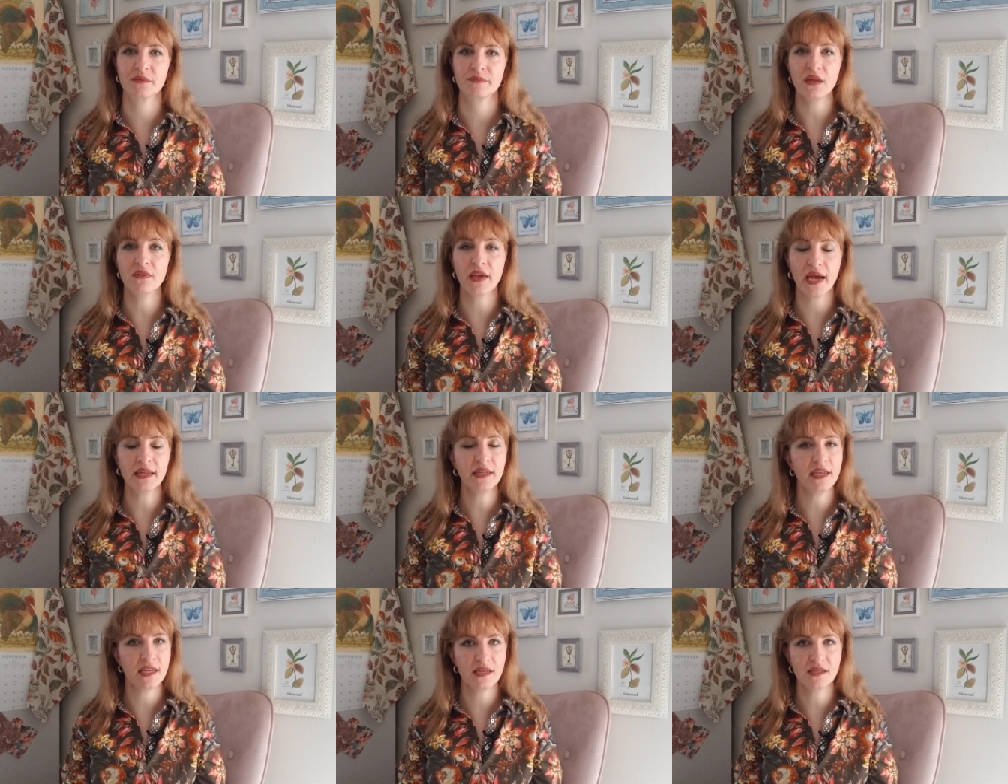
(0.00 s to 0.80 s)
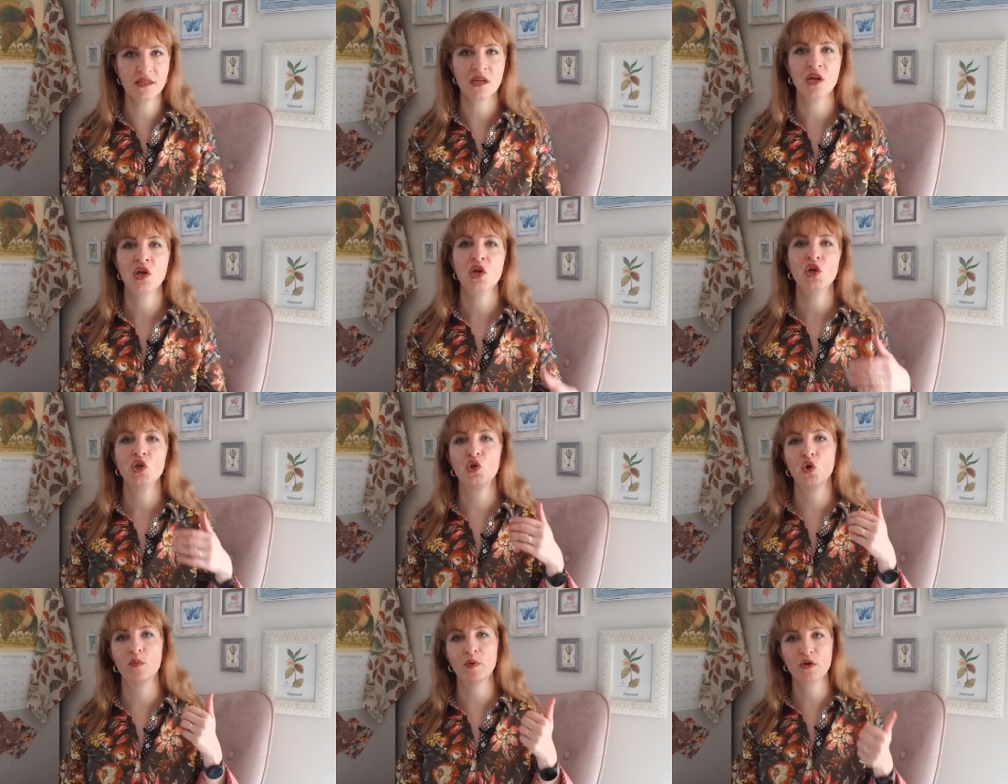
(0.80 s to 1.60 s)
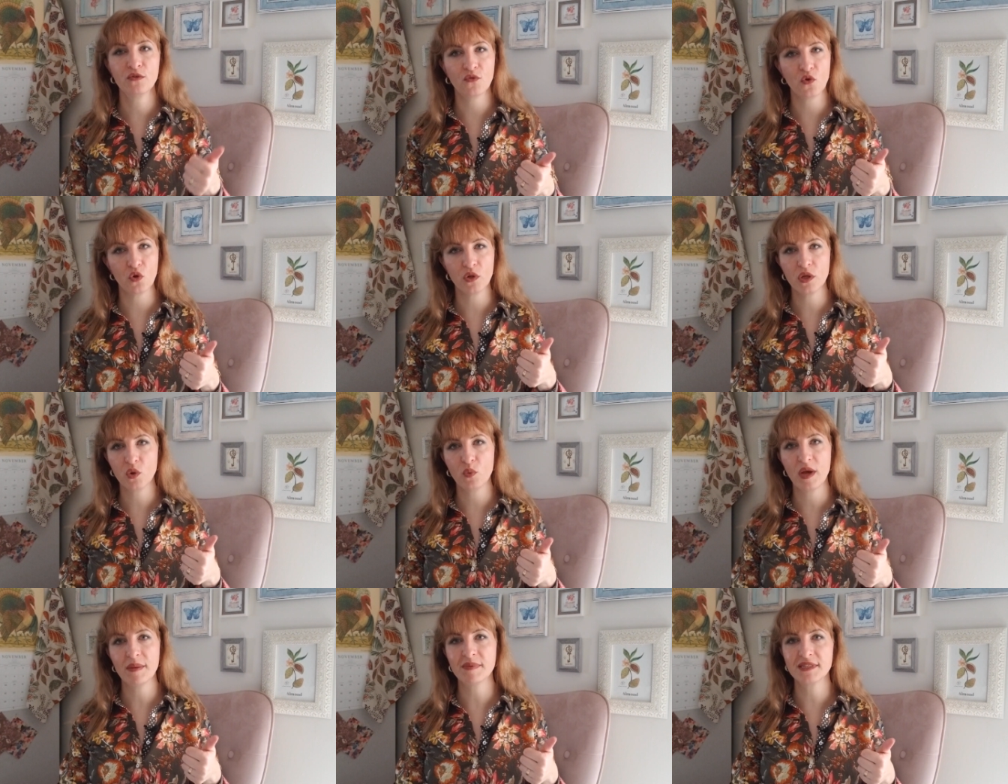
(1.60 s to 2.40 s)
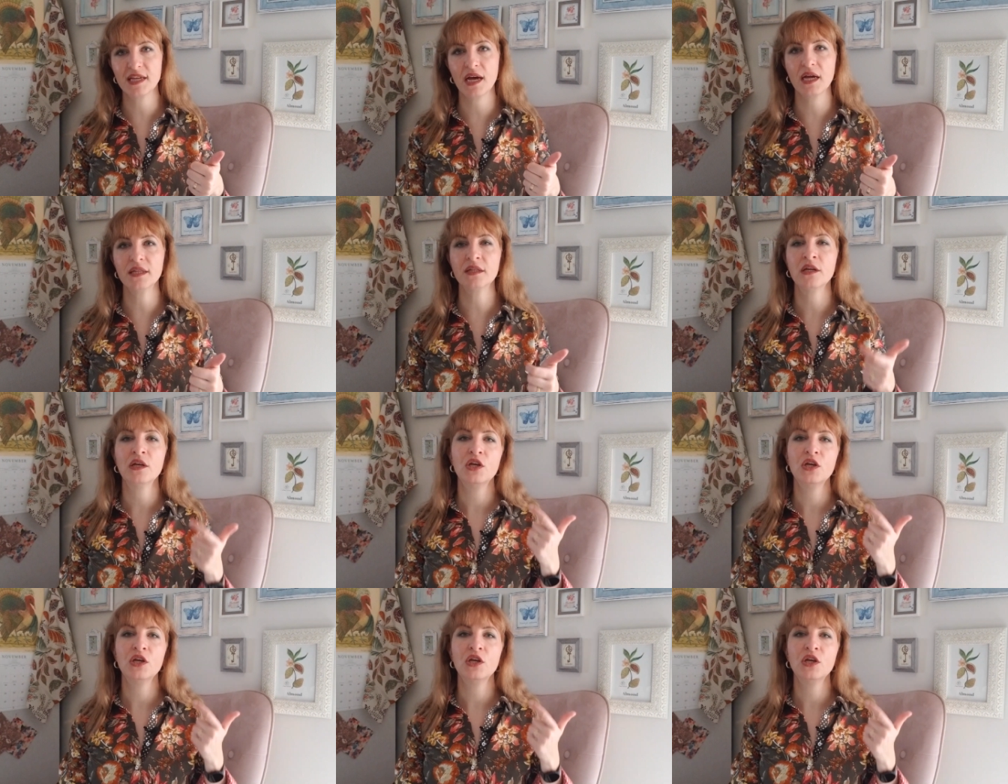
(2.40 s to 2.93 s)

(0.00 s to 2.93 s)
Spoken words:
That is your portfolio website,